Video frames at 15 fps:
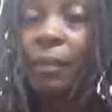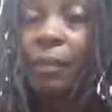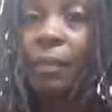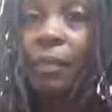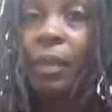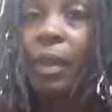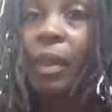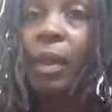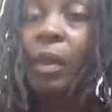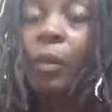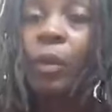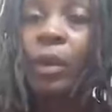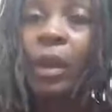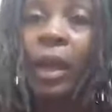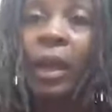We're not
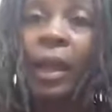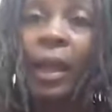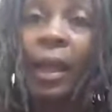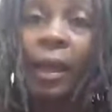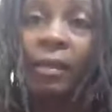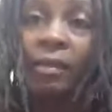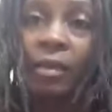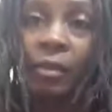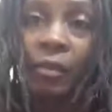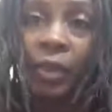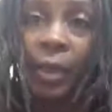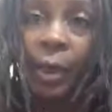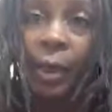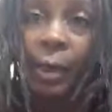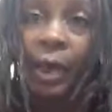asking for anyone's
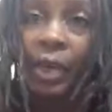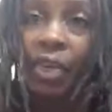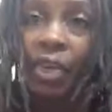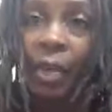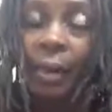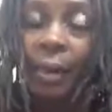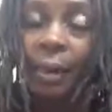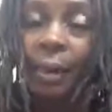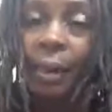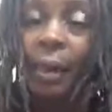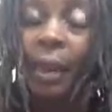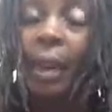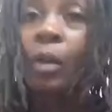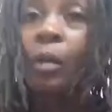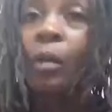permission.
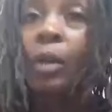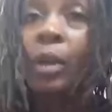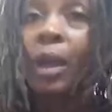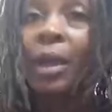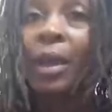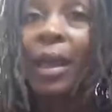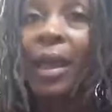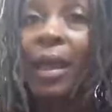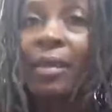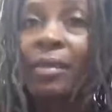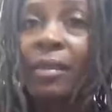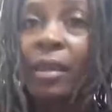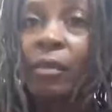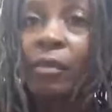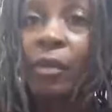We're not
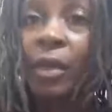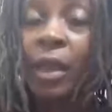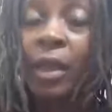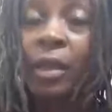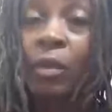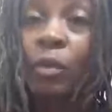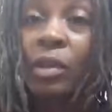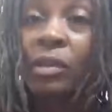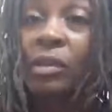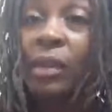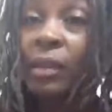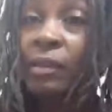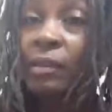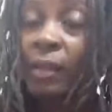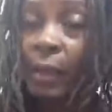asking for anyone's
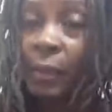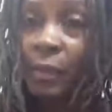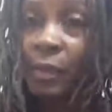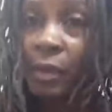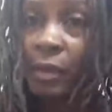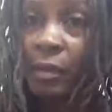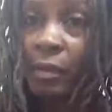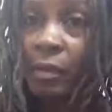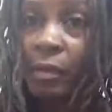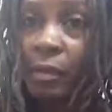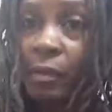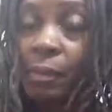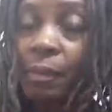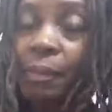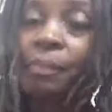acceptance.
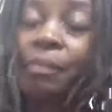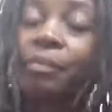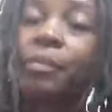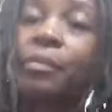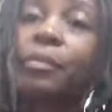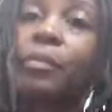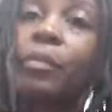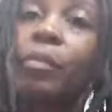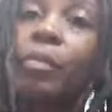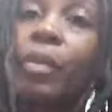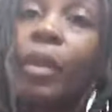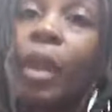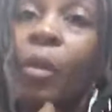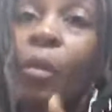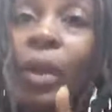
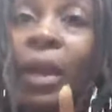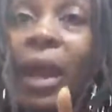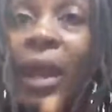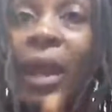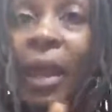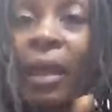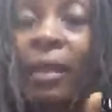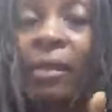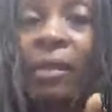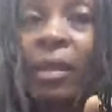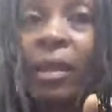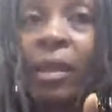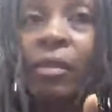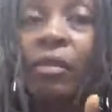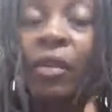We're not
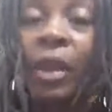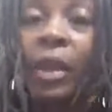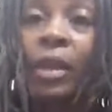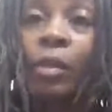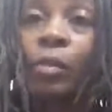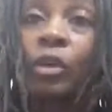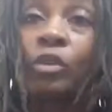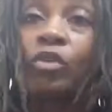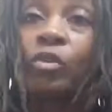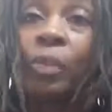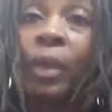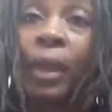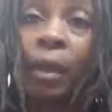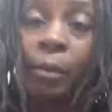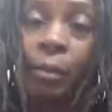asking for anyone to pay
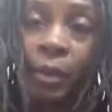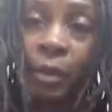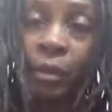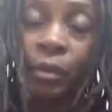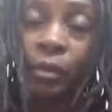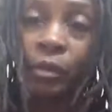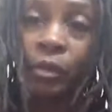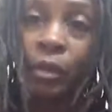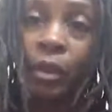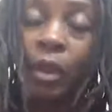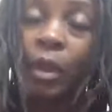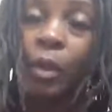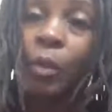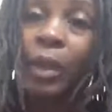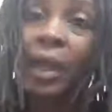our bills.
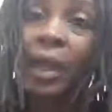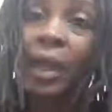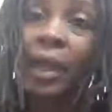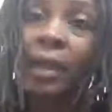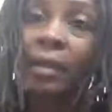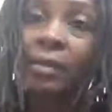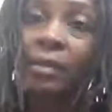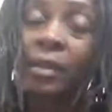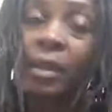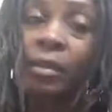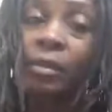We're not asking